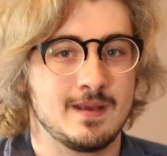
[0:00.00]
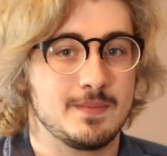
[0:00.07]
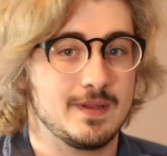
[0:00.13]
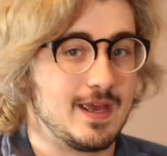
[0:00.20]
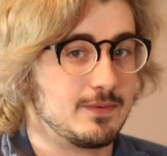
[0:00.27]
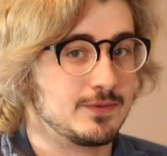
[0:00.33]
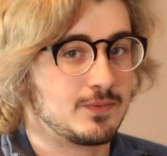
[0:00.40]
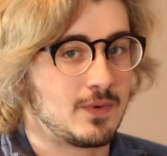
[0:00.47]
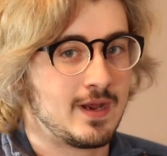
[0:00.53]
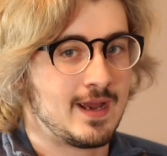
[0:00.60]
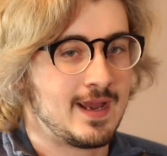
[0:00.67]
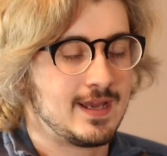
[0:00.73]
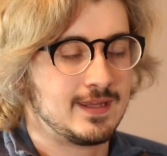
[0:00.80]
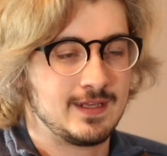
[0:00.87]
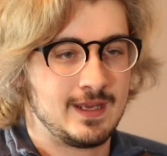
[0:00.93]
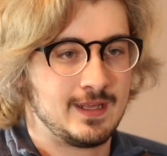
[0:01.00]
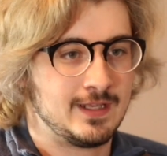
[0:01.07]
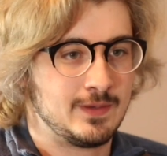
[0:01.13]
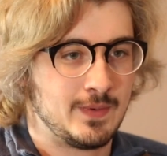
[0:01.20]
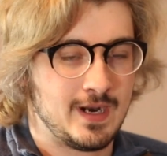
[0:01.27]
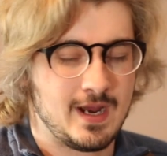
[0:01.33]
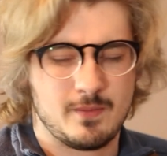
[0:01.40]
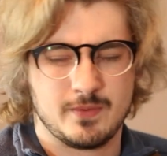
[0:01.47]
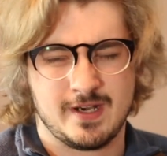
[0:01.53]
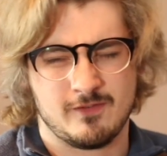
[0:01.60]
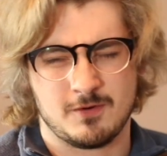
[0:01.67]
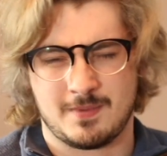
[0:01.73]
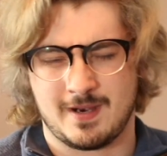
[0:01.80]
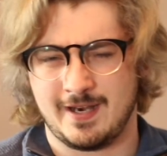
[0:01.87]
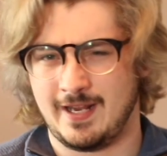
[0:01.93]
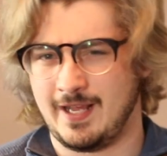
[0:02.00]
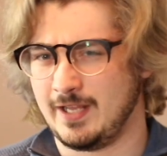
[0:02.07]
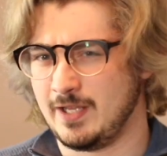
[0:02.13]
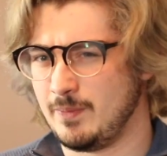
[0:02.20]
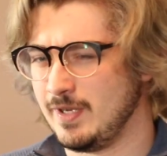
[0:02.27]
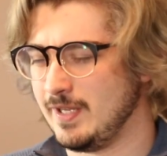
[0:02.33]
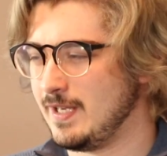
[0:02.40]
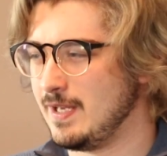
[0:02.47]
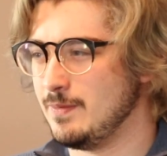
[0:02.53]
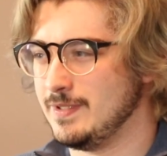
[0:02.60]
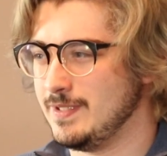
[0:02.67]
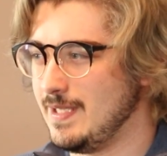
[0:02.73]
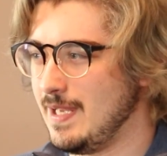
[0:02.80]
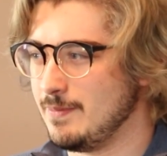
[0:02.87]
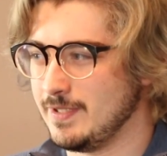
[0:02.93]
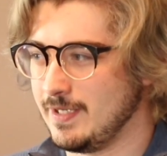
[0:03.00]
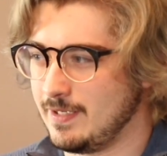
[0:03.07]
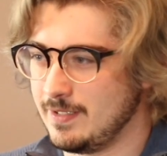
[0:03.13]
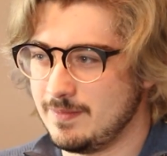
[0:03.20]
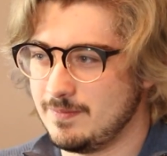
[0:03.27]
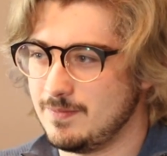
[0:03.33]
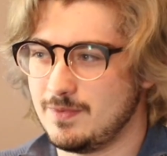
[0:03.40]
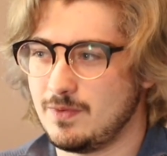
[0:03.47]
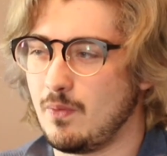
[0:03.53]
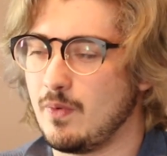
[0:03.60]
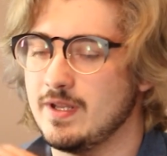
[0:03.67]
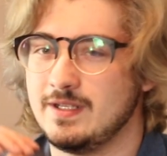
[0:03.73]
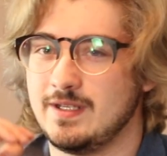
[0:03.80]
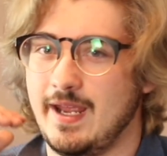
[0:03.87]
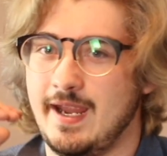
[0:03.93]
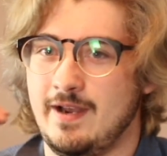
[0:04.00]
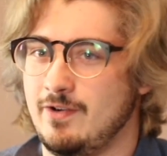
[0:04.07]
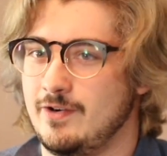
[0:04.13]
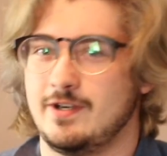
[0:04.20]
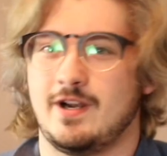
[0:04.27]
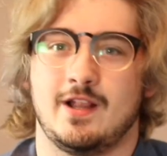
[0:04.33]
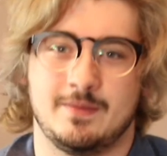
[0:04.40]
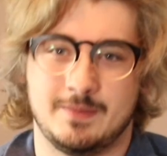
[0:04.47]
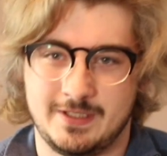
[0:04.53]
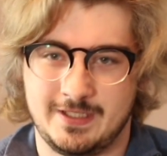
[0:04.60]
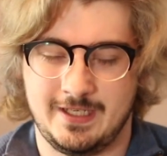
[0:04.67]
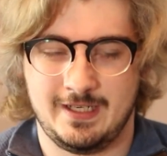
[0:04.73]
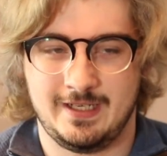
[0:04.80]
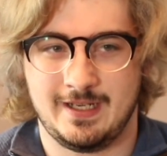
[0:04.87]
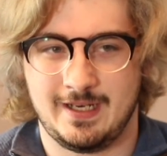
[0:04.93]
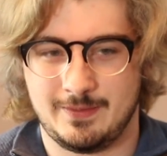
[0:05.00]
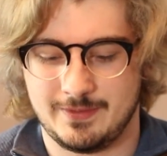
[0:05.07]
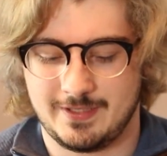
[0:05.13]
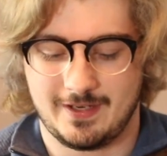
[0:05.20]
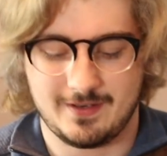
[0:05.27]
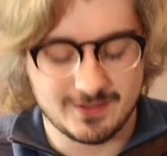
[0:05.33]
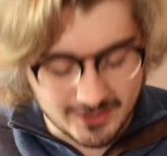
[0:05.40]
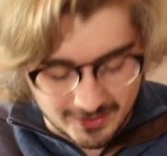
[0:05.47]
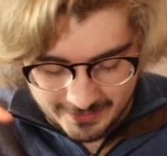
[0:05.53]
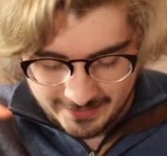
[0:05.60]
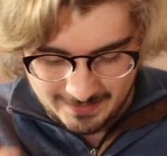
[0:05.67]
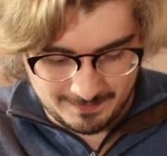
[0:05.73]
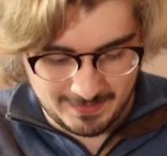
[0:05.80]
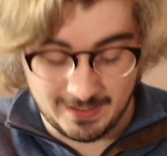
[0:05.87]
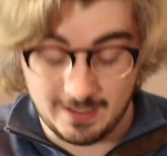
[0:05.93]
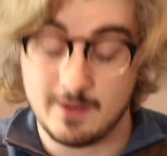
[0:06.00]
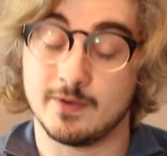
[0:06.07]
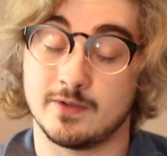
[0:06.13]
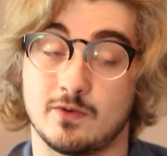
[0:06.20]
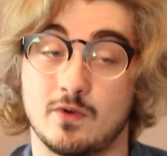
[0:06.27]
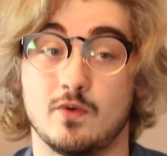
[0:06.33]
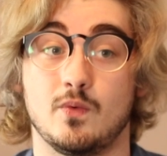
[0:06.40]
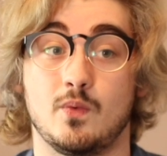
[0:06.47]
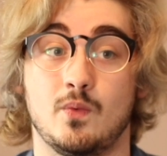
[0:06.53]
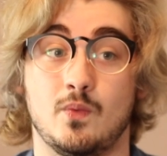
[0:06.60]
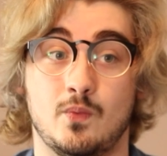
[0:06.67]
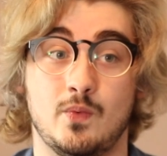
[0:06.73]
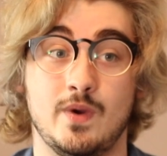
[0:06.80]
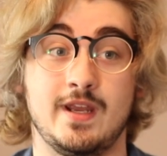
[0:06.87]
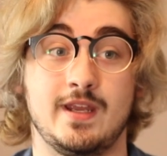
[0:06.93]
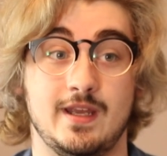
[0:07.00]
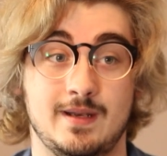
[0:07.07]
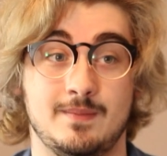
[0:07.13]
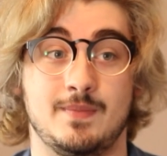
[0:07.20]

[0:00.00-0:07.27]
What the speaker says: But that was why I had the Alienware. I would never buy an Alienware. Like, that was like a $2,800 machine, and it was like chunky and big. It was wicked.